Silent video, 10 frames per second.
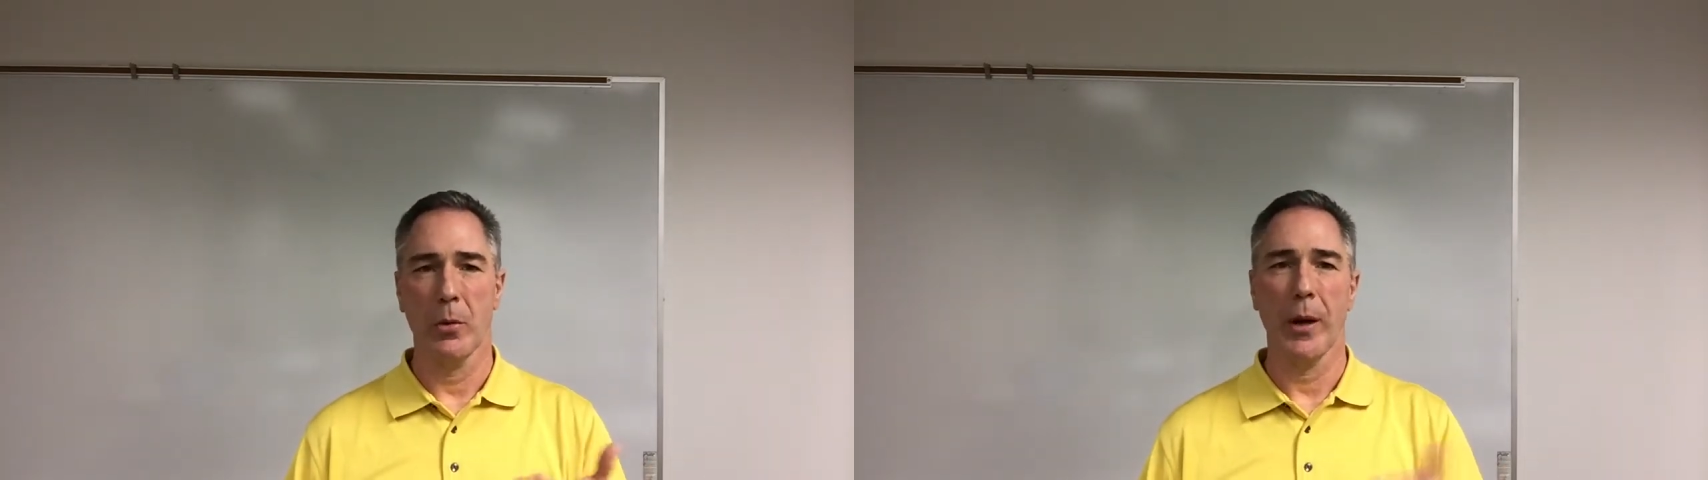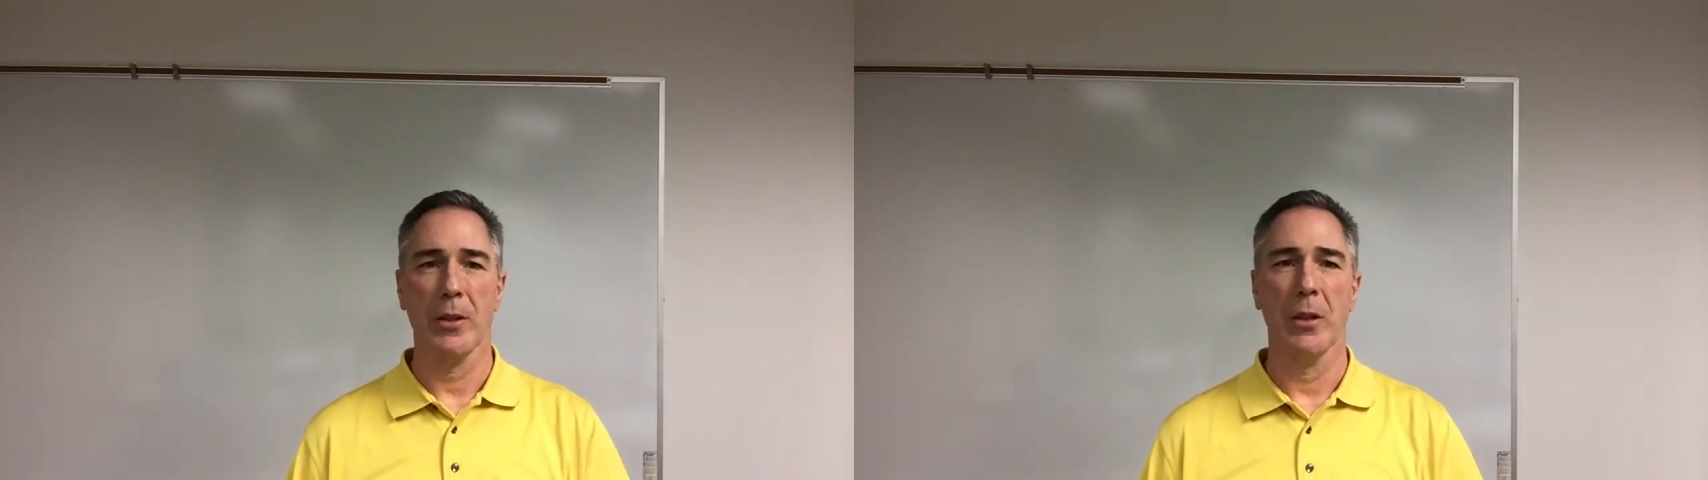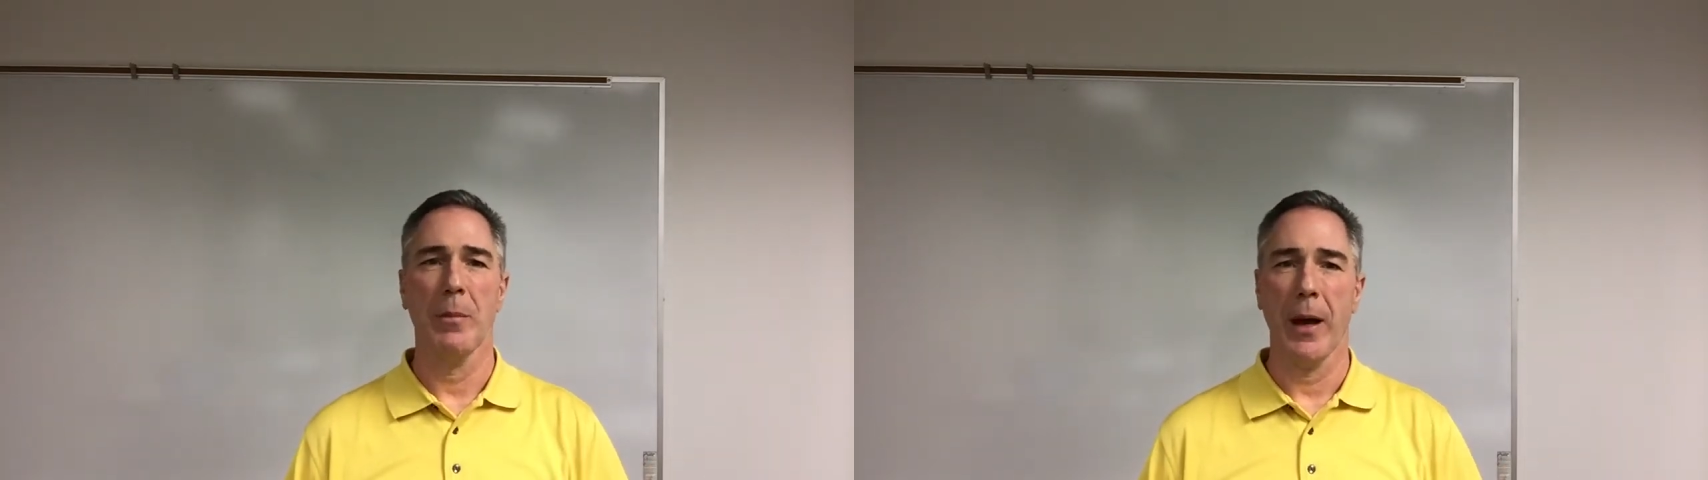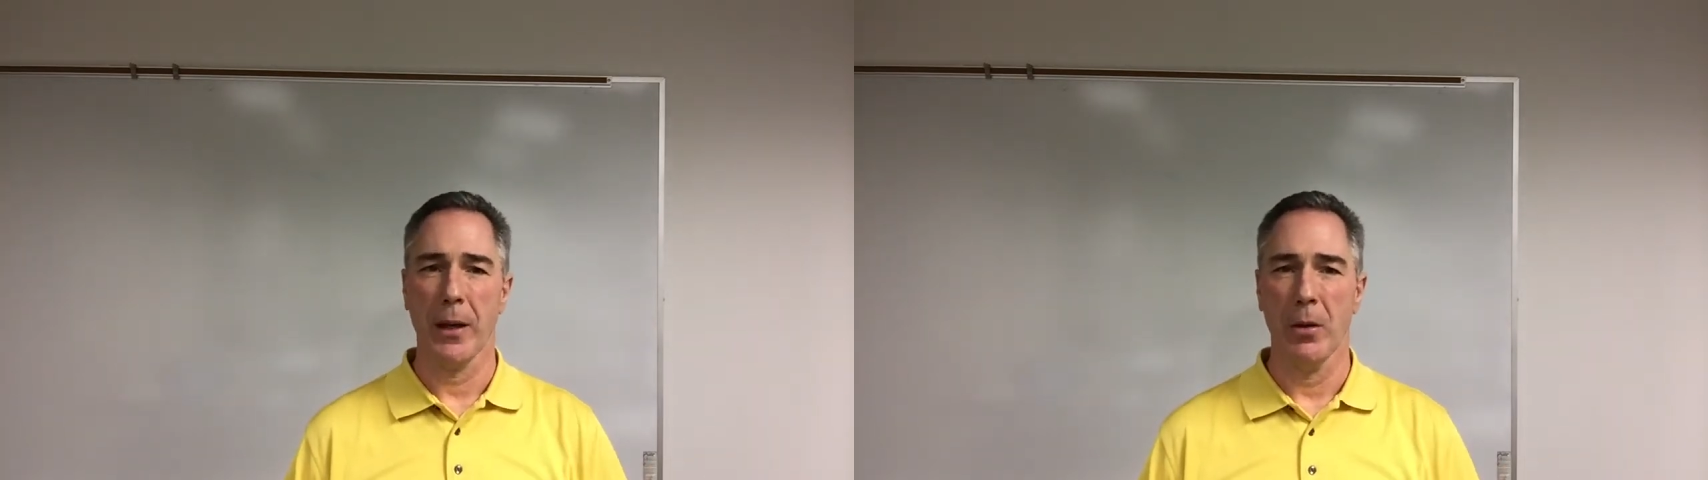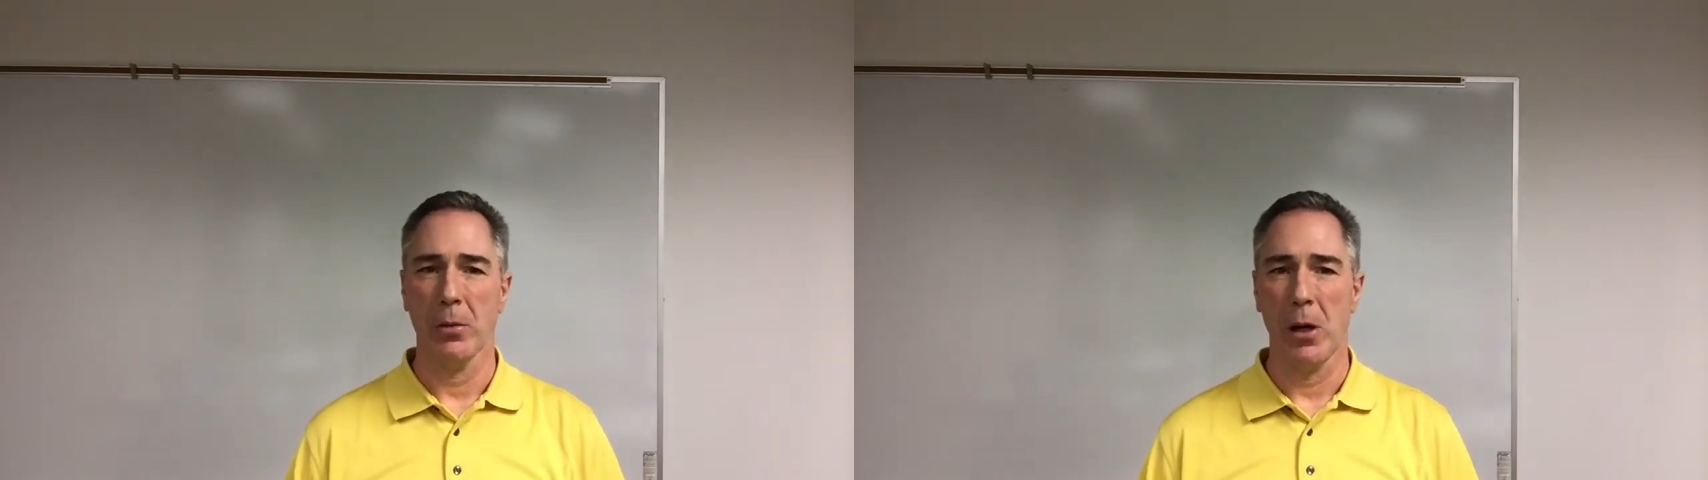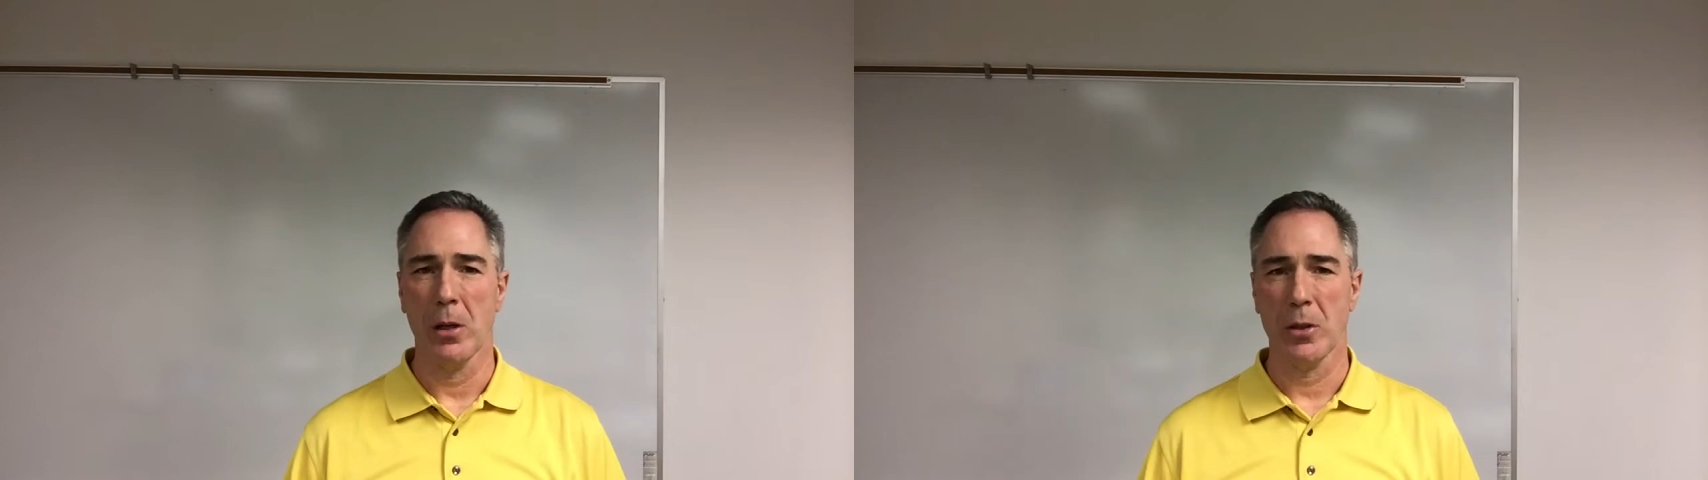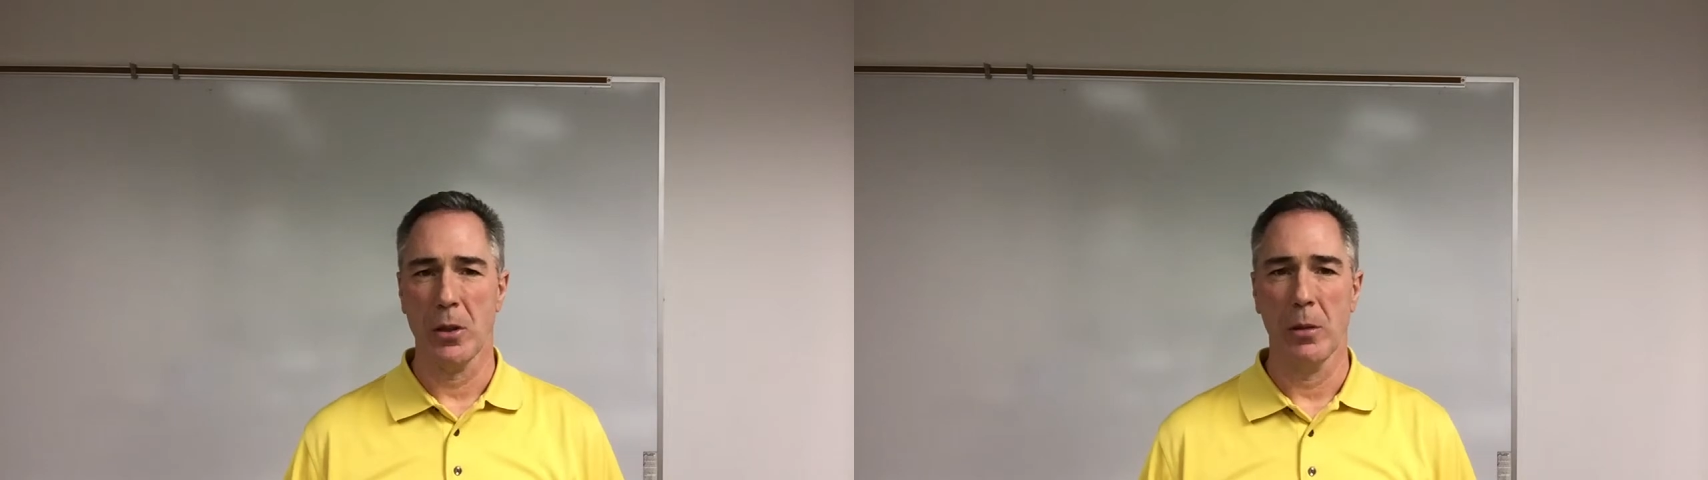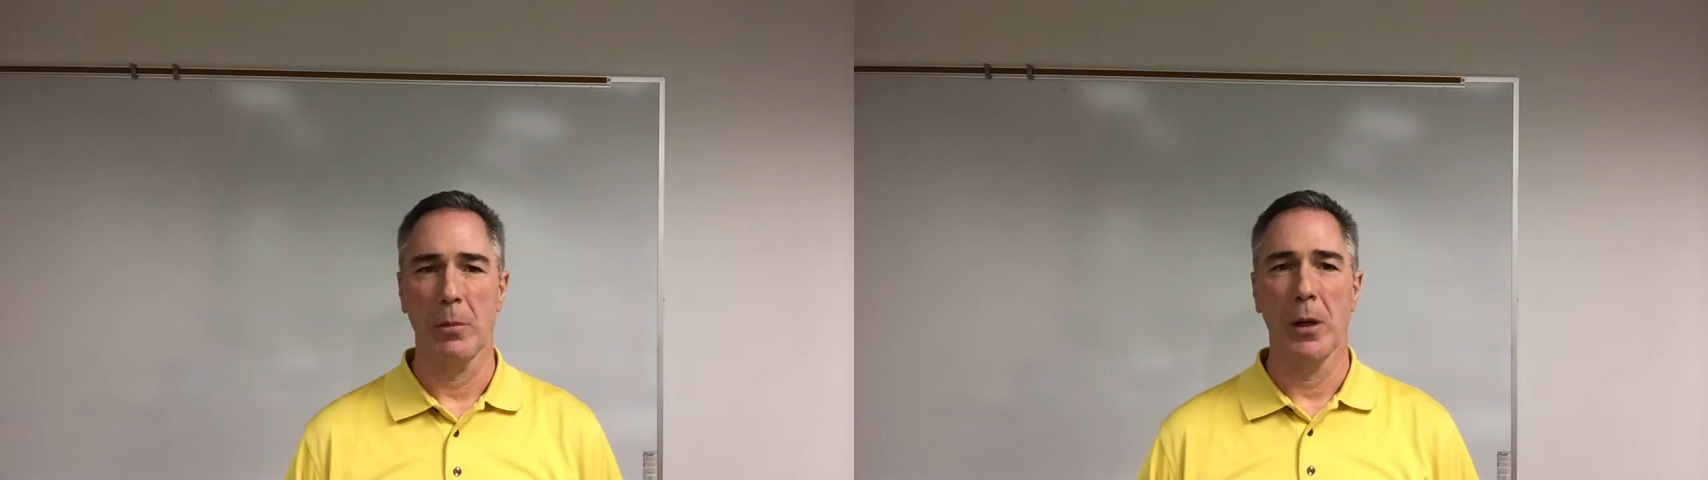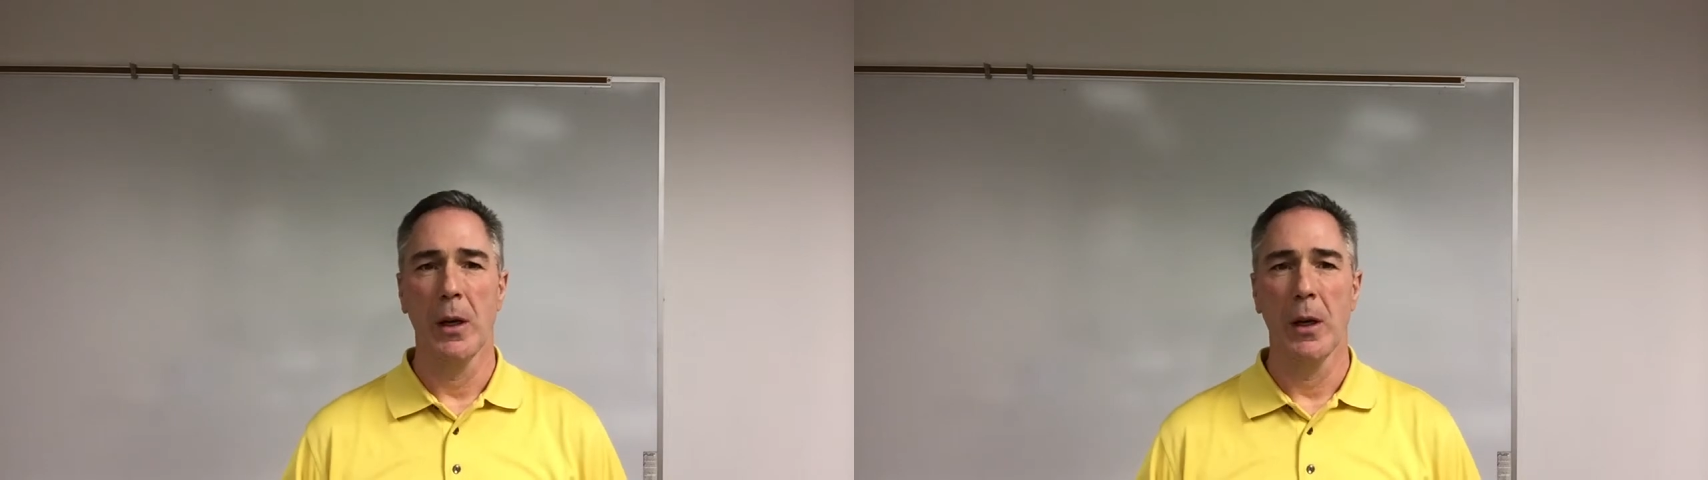direction it might go long term.